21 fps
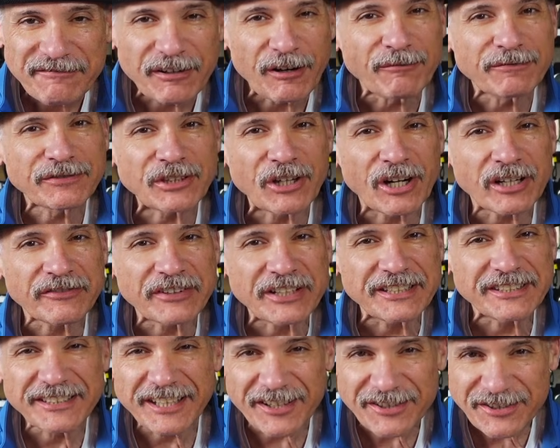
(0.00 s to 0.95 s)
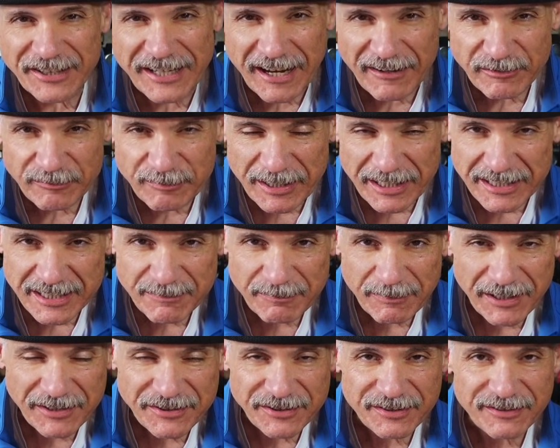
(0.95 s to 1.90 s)
Film photography doesn't have to be
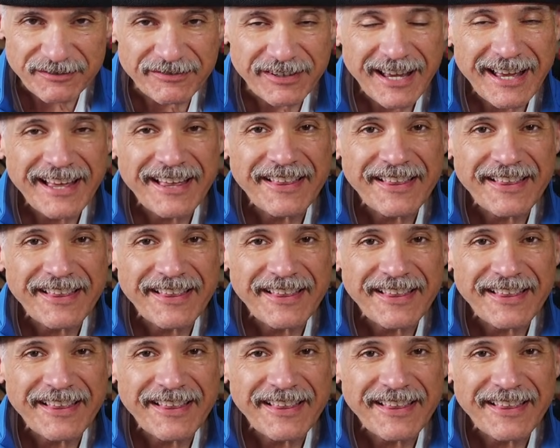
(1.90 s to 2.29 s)
expensive.